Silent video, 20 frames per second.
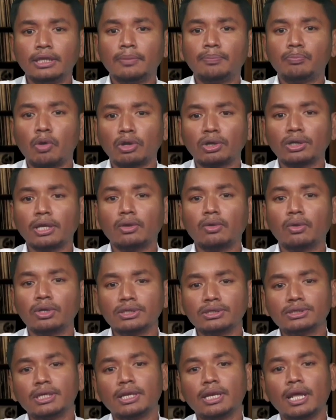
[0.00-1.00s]
protect
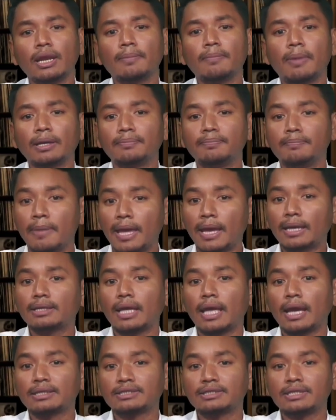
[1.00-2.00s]
original but make
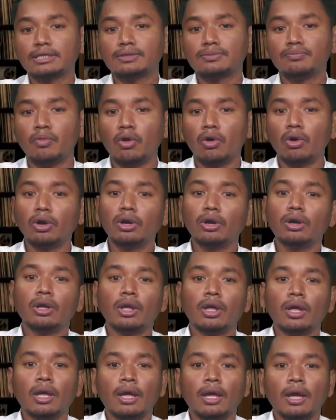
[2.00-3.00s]
access more
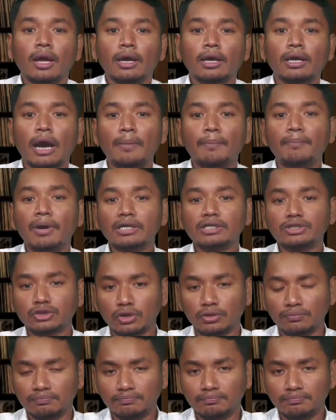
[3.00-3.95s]
cumbersome.